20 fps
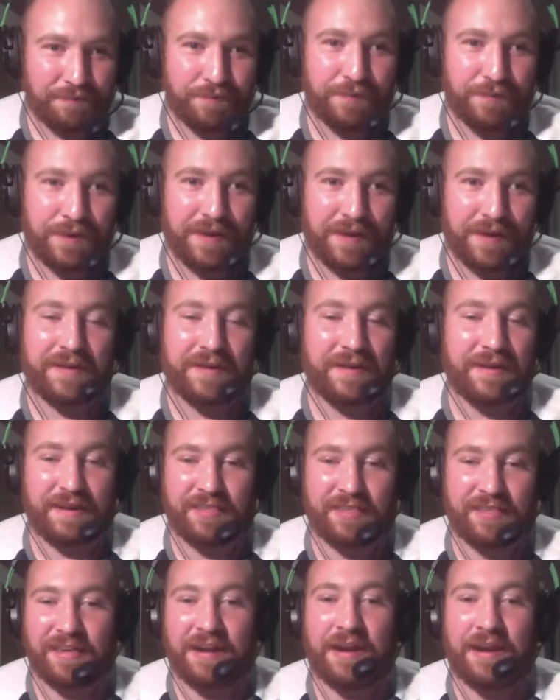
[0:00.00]
been
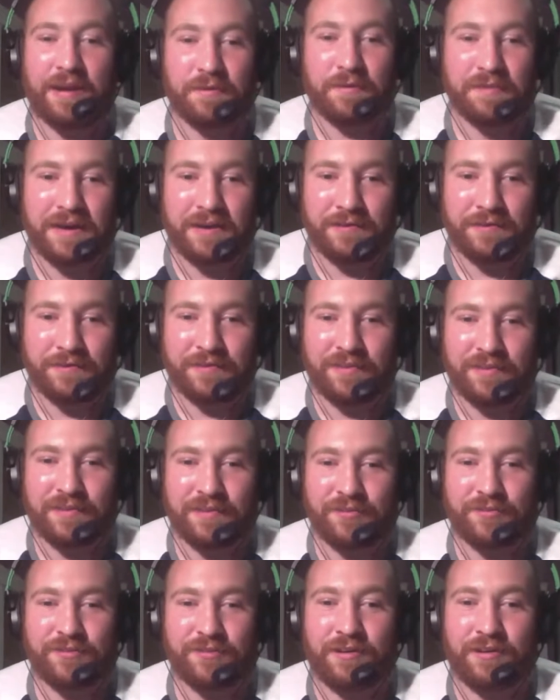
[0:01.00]
excited about for this
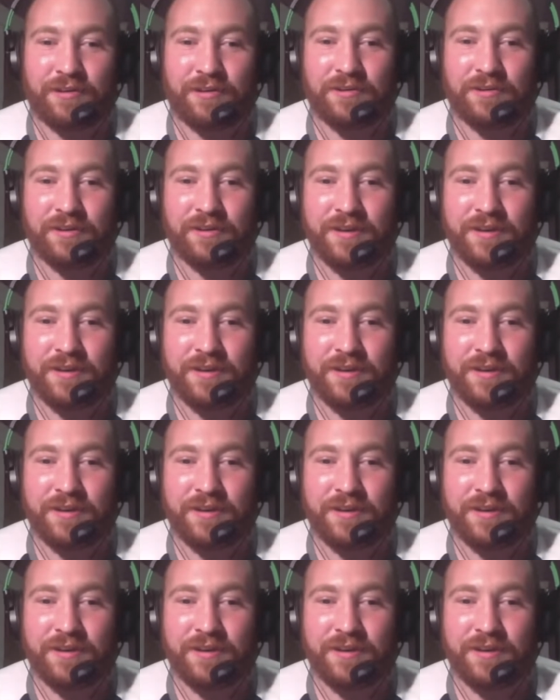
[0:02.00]
show,